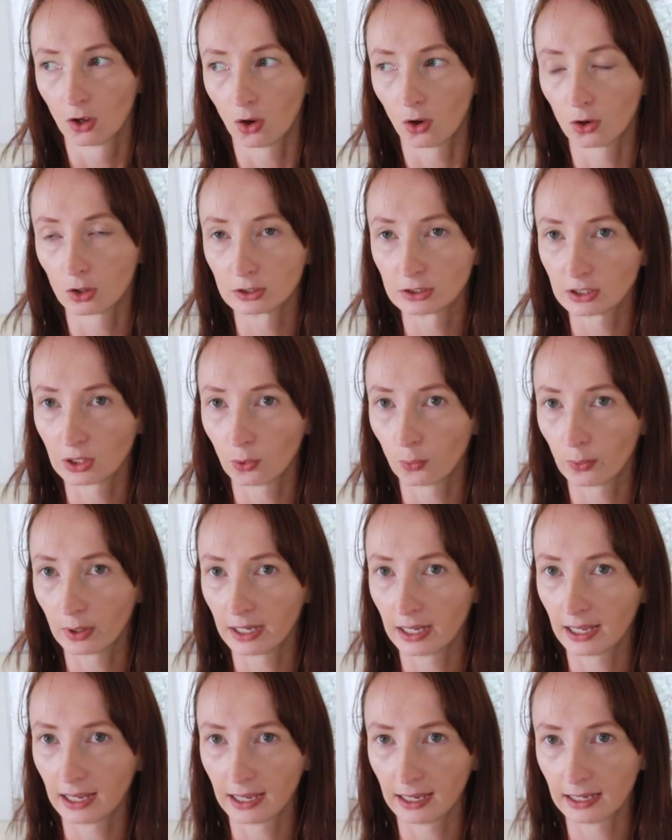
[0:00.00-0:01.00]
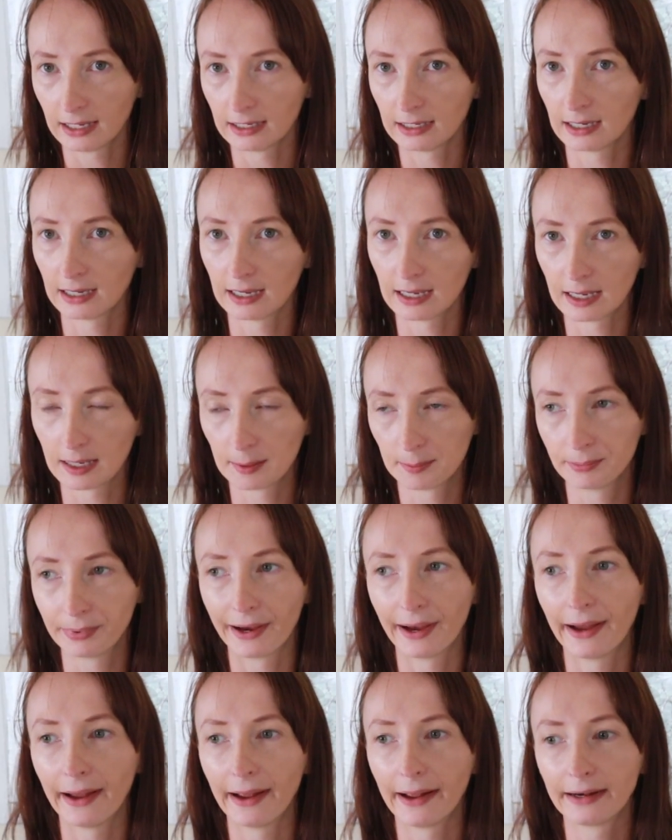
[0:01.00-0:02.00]
on the way
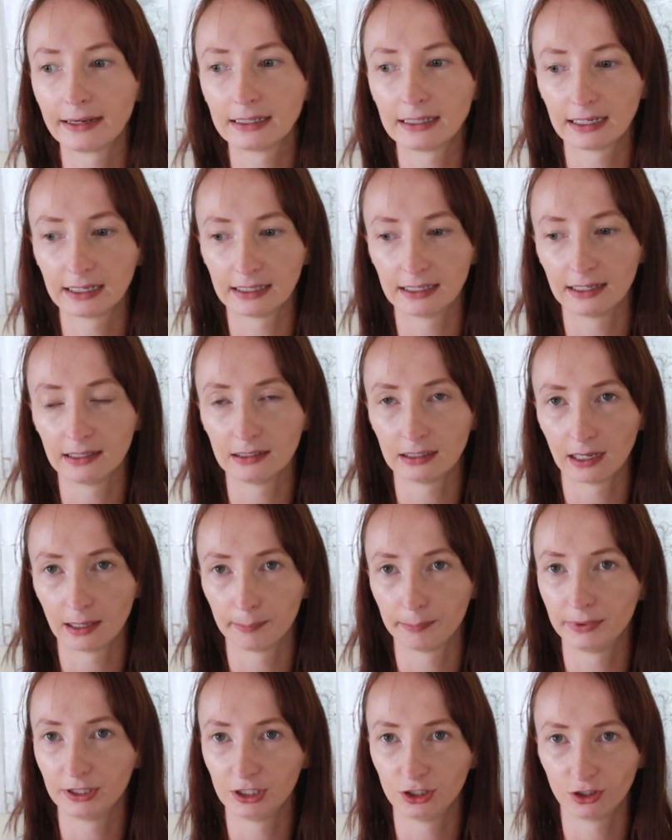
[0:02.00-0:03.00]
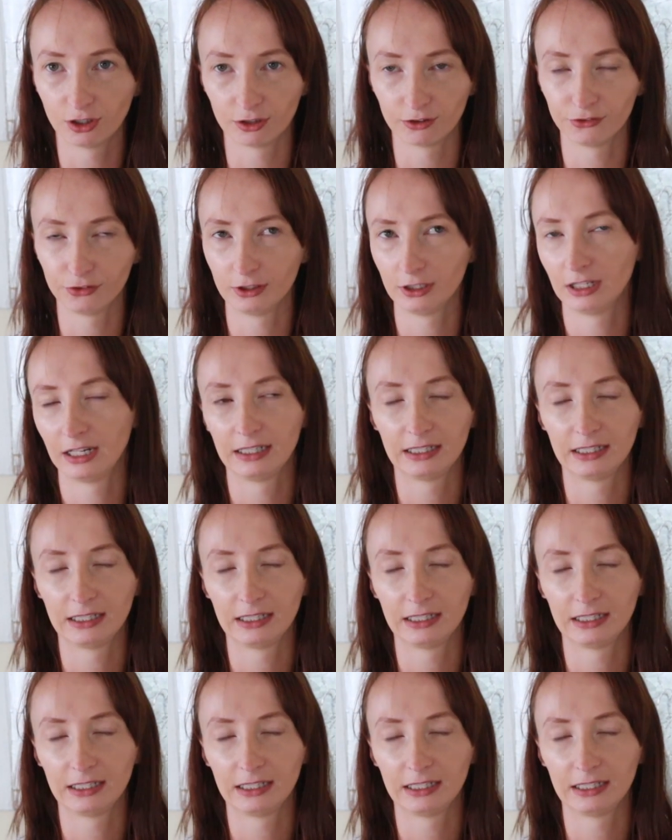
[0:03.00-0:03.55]
back and a big coffee.